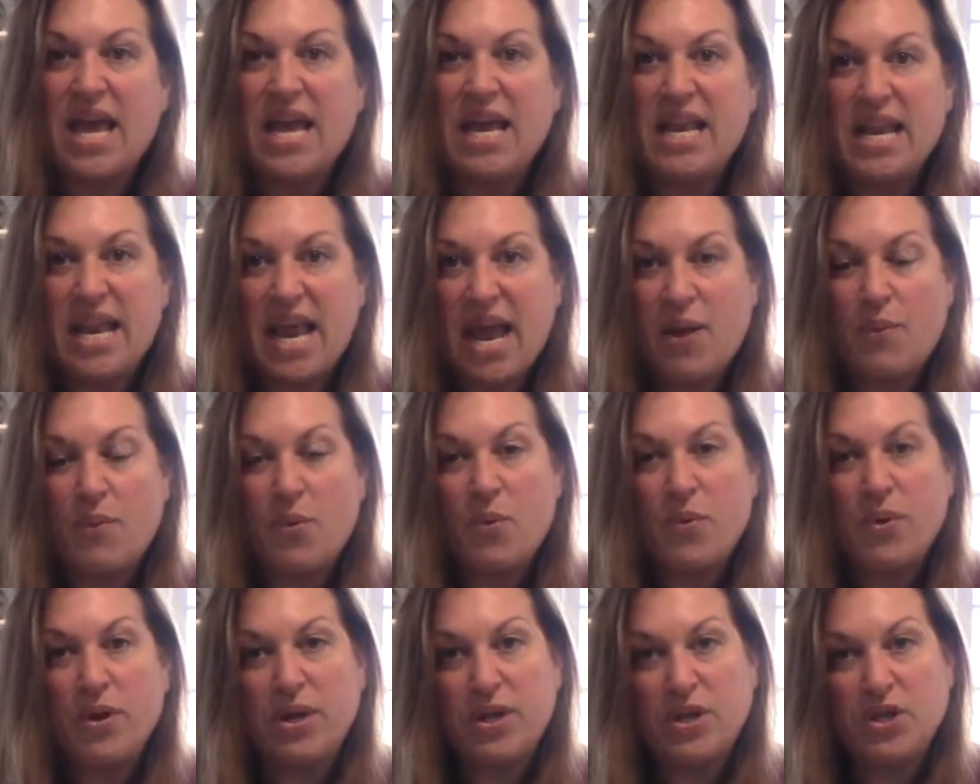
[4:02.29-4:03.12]
Now what
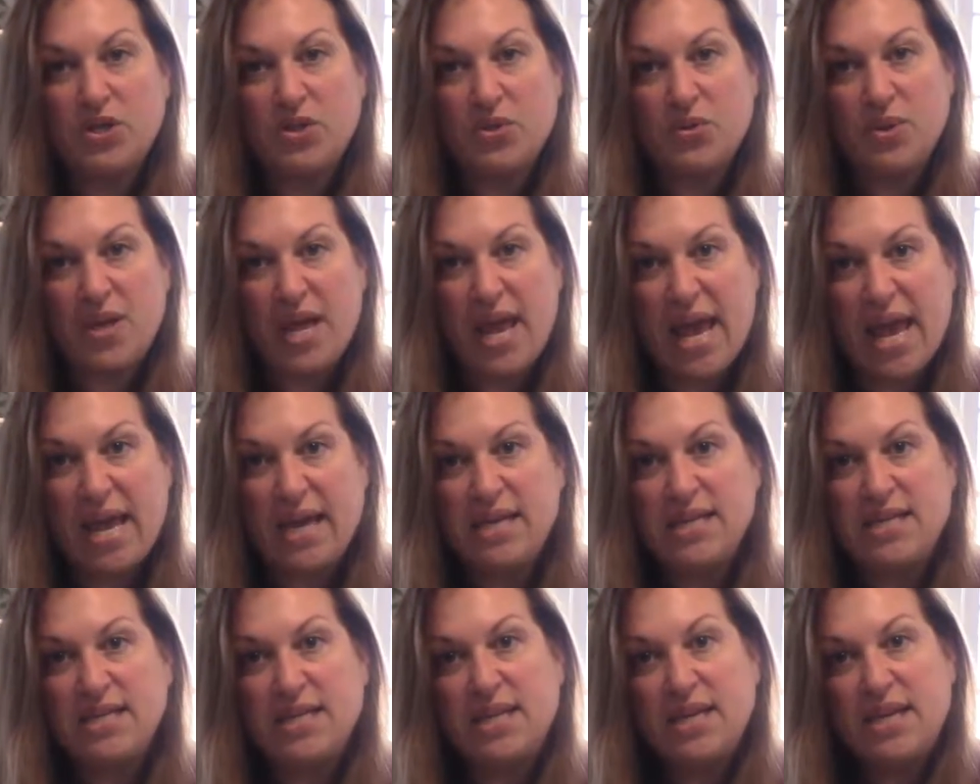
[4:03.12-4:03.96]
we're gonna do
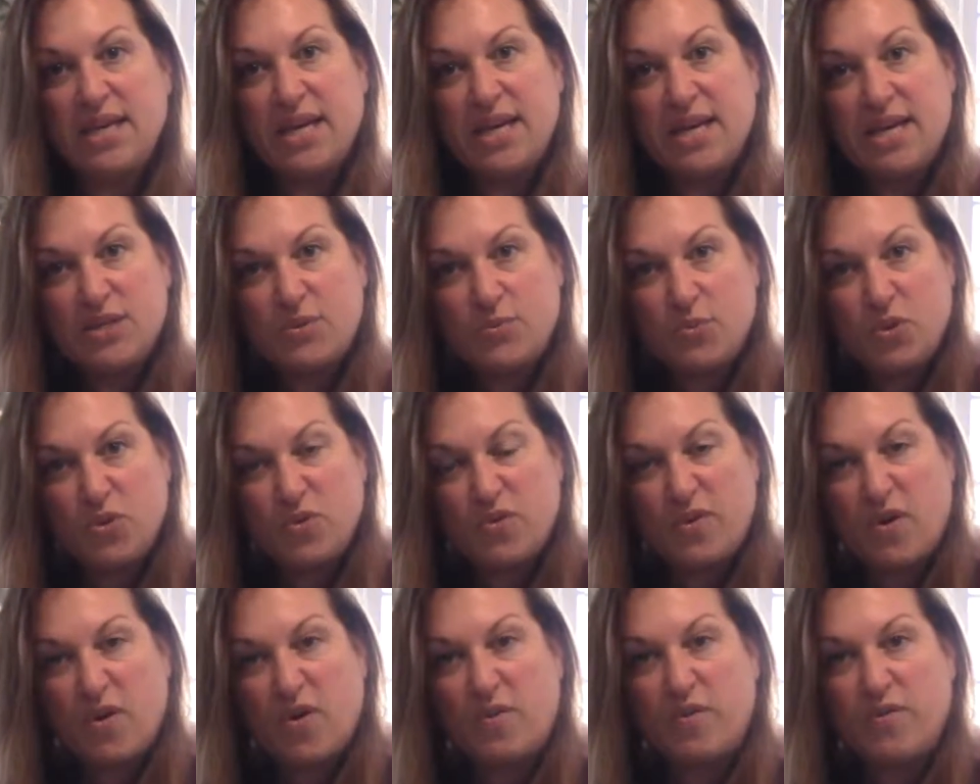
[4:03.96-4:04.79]
next is
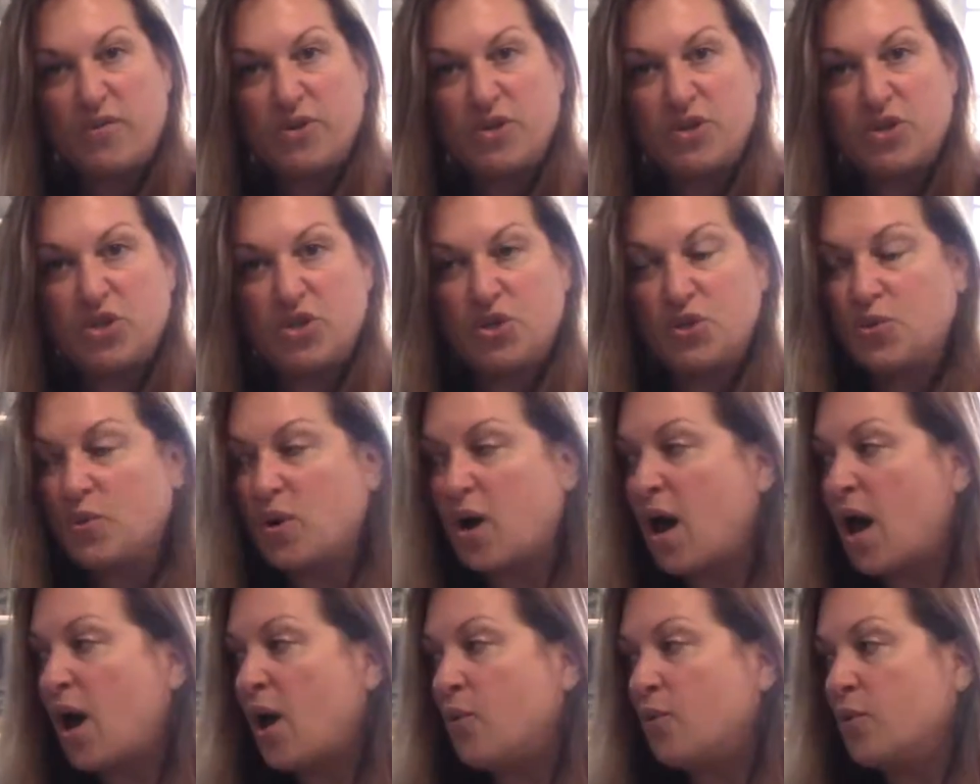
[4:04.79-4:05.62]
move over to
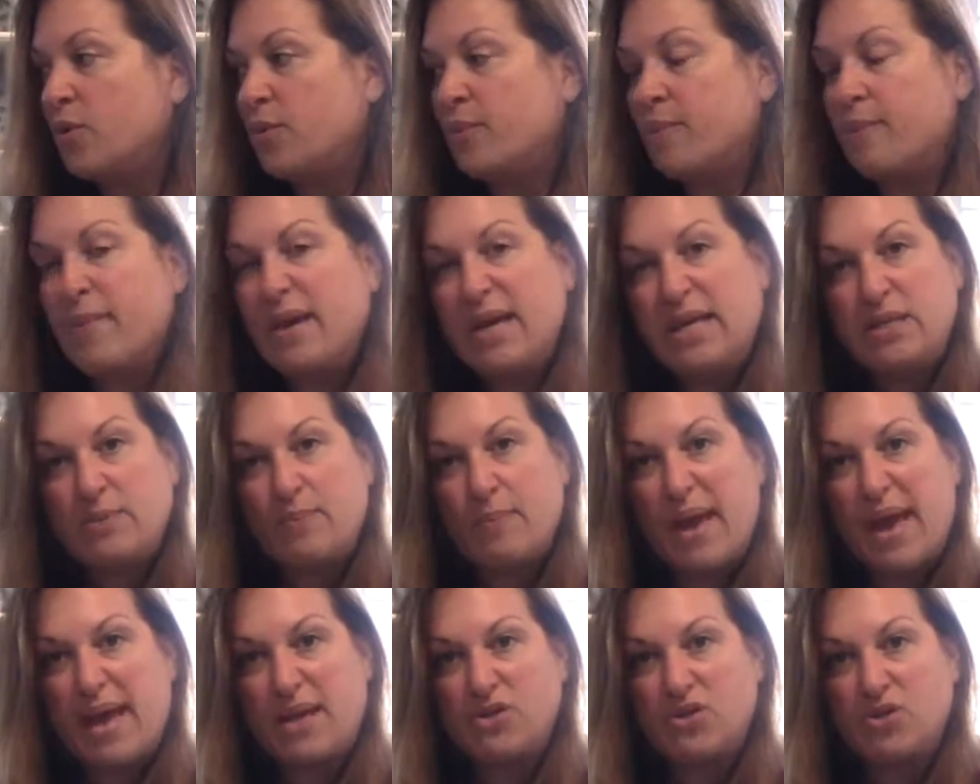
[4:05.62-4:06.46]
our mix
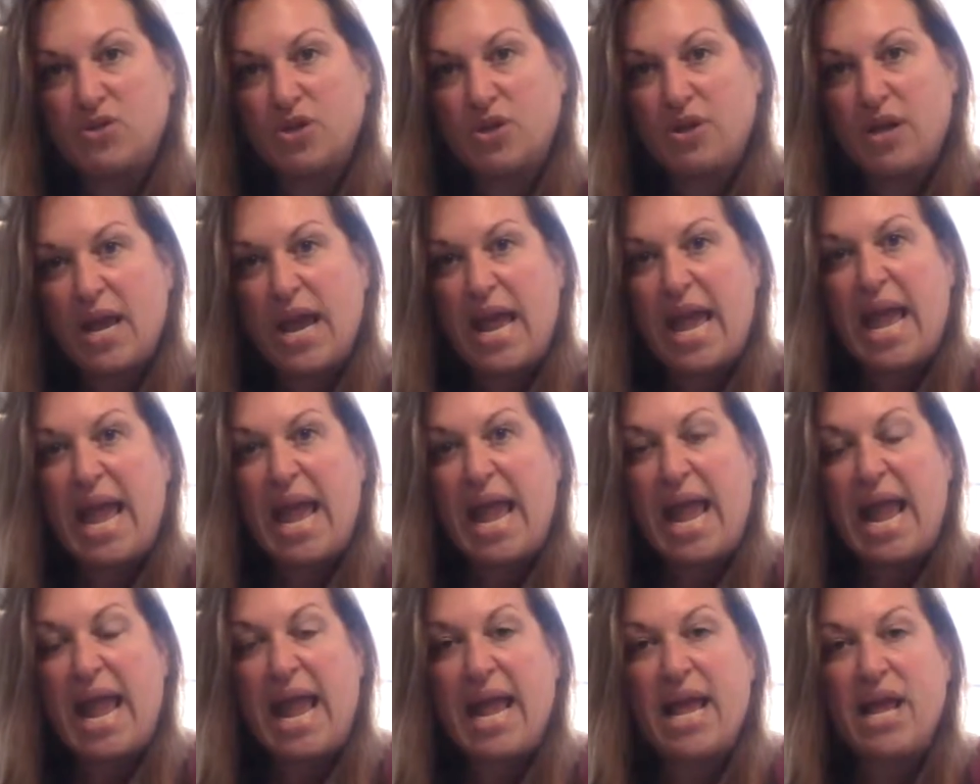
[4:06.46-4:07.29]
master
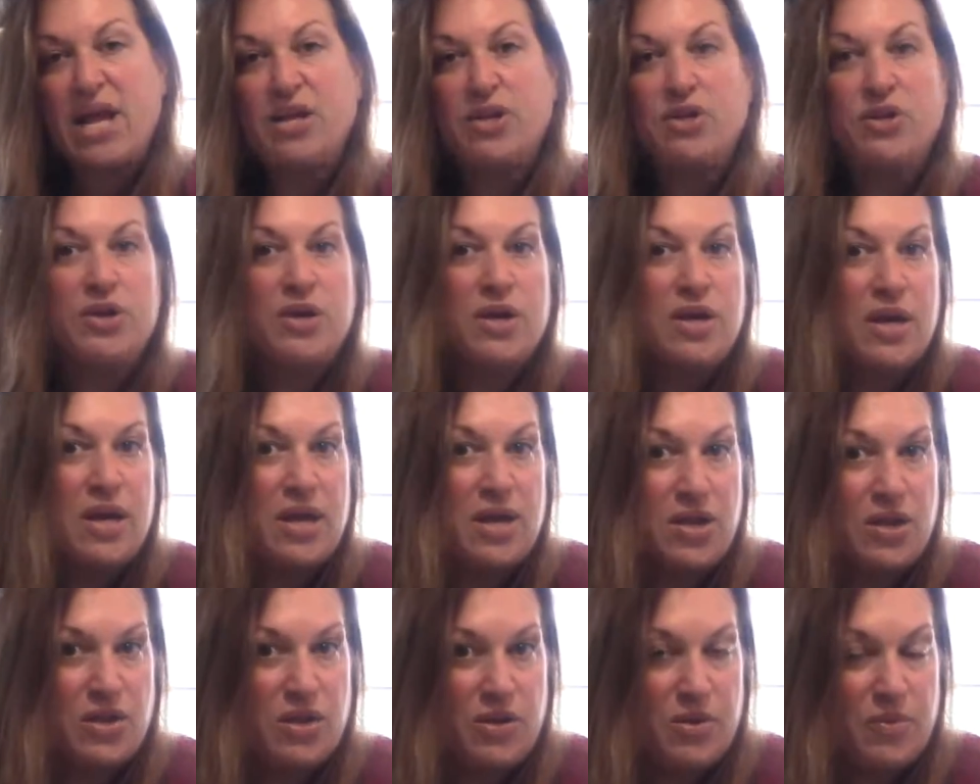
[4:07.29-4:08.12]
and
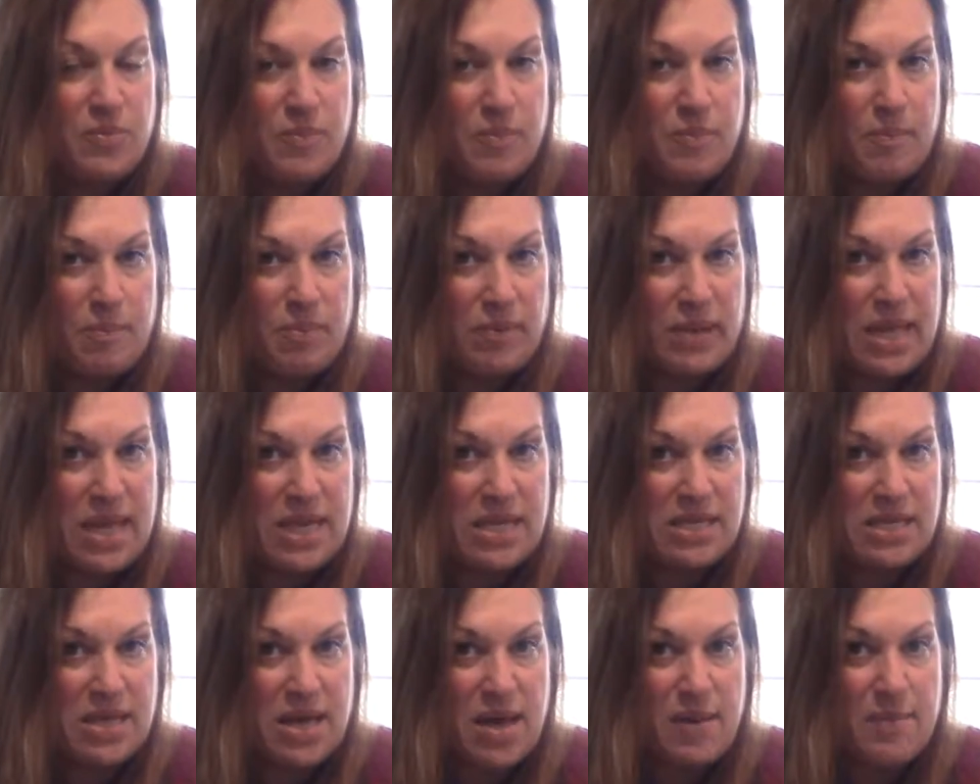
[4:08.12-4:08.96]

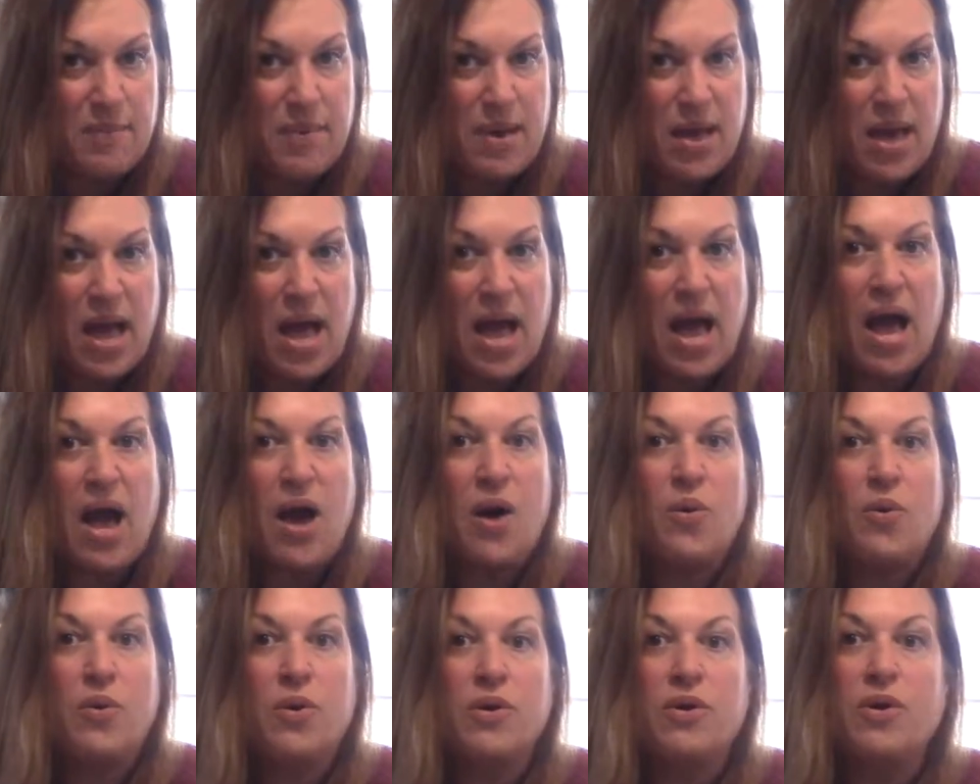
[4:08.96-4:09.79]
blend up
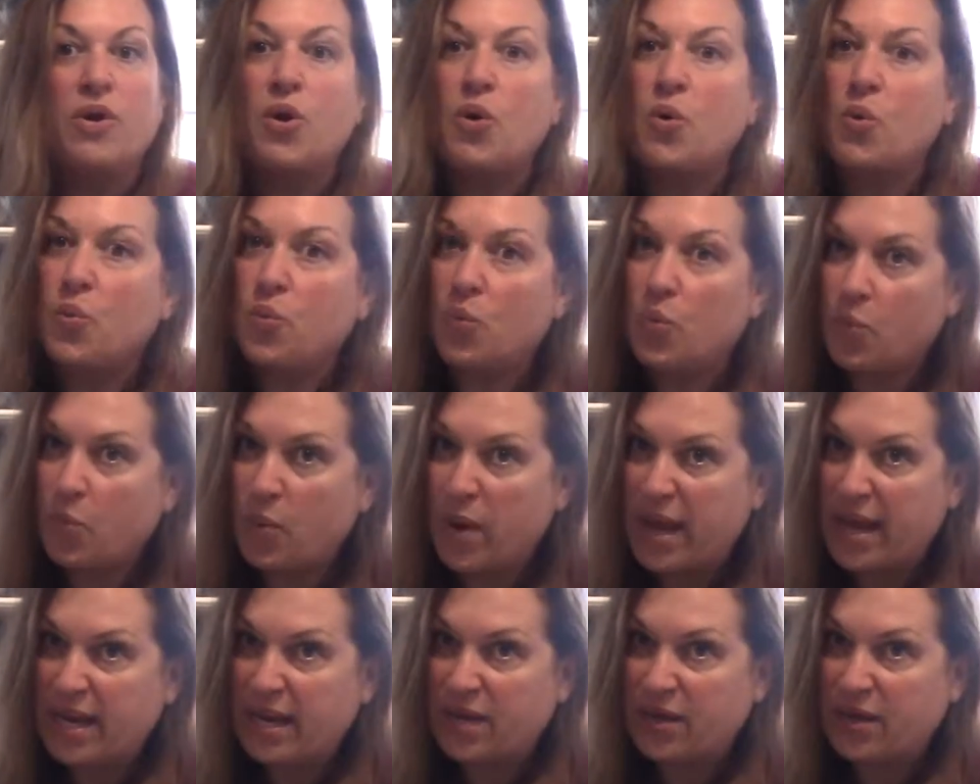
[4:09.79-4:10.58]
our wet